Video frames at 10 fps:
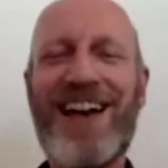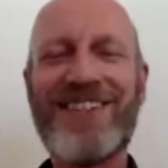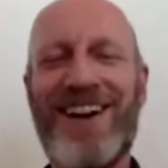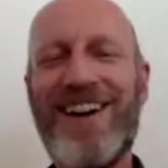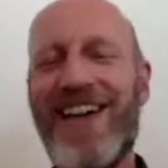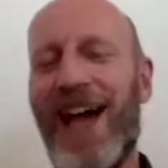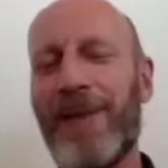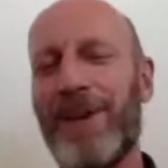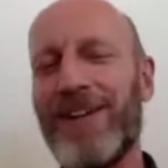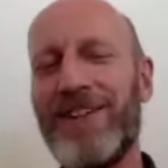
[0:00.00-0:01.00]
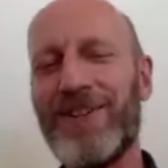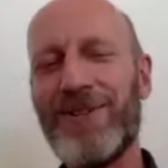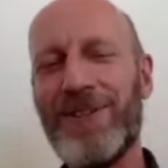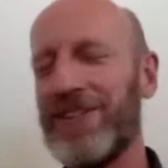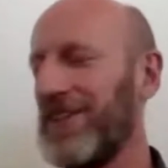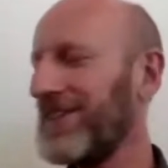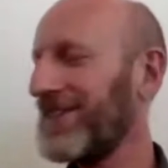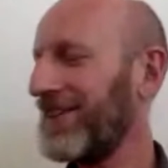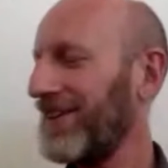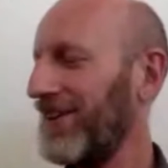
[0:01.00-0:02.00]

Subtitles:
as I am, and enjoying this